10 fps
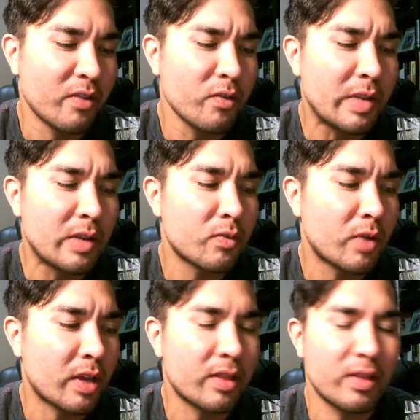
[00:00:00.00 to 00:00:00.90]
been on those,
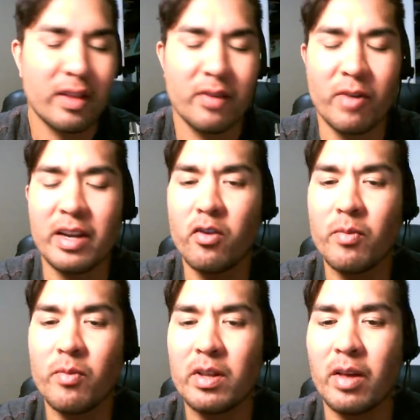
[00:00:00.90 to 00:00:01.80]
like, Raiken, you
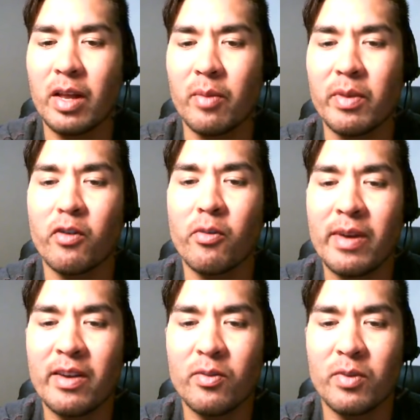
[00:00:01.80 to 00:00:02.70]
ever been in like a mirror
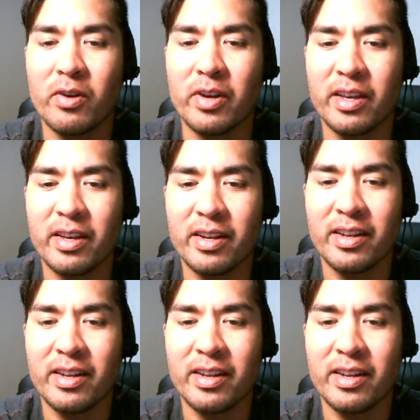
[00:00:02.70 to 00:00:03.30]
maze when you're a kid?